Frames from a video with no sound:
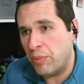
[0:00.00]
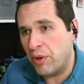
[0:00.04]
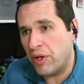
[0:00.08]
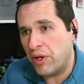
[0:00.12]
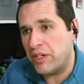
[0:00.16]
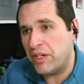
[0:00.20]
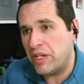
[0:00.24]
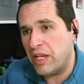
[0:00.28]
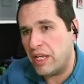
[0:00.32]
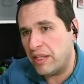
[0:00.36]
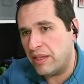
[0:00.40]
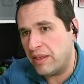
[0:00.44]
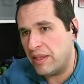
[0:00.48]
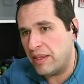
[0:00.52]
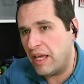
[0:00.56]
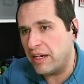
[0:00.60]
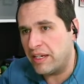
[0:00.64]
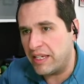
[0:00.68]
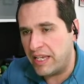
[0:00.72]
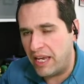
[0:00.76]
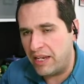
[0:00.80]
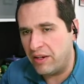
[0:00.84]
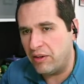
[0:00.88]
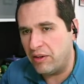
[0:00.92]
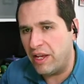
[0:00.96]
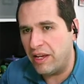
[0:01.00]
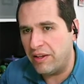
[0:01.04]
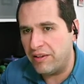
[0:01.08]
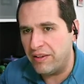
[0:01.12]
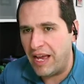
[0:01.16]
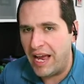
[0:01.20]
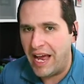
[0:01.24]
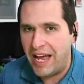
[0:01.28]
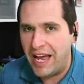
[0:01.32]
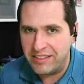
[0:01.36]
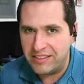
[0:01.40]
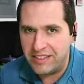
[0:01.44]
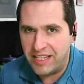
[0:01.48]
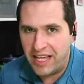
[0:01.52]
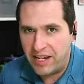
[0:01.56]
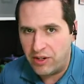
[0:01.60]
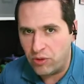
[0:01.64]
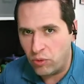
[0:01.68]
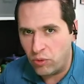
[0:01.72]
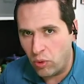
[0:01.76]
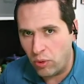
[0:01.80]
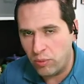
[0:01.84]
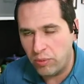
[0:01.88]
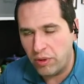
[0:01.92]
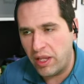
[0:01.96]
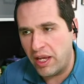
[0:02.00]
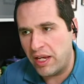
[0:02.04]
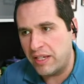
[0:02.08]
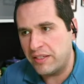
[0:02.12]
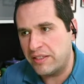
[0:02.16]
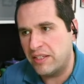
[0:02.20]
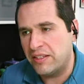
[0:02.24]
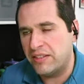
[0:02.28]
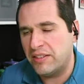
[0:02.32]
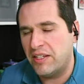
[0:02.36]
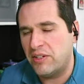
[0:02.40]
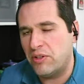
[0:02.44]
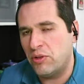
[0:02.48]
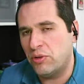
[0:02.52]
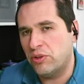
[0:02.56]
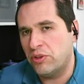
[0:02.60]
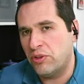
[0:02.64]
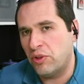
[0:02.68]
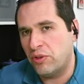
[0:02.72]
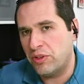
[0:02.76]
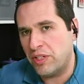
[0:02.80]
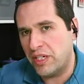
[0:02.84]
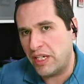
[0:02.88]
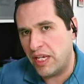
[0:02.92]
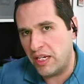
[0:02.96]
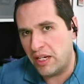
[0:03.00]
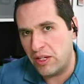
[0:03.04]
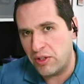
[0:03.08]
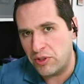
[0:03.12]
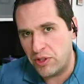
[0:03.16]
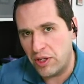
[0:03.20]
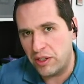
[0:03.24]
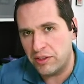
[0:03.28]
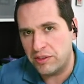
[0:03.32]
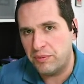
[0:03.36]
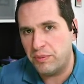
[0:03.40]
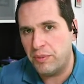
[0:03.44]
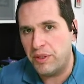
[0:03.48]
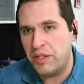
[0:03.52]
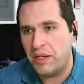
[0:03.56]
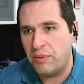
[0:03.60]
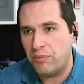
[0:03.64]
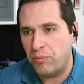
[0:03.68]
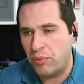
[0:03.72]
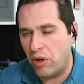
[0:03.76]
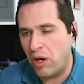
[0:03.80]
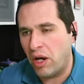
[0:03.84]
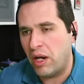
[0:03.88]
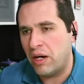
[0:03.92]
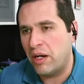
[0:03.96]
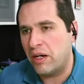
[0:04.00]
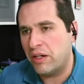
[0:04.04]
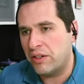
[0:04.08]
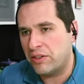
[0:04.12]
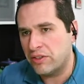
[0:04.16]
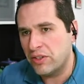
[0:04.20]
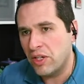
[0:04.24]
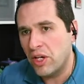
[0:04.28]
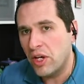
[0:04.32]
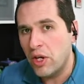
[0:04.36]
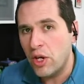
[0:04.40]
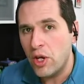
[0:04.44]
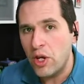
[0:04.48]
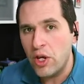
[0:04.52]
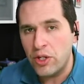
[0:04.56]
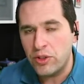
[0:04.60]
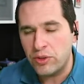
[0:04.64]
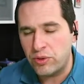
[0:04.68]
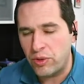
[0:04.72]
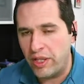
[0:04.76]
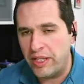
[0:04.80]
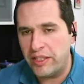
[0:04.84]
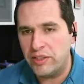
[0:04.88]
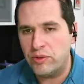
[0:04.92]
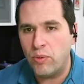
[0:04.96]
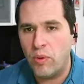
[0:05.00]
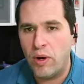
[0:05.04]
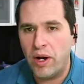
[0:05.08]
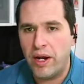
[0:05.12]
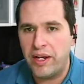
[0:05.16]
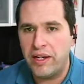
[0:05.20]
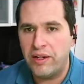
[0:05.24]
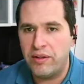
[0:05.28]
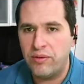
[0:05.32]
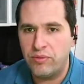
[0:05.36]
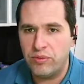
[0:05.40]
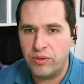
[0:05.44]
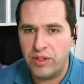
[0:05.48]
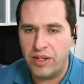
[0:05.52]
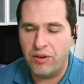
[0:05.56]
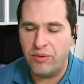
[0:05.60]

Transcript: But as that normalizes, then you'll start to get an adjustment in products. So that's why,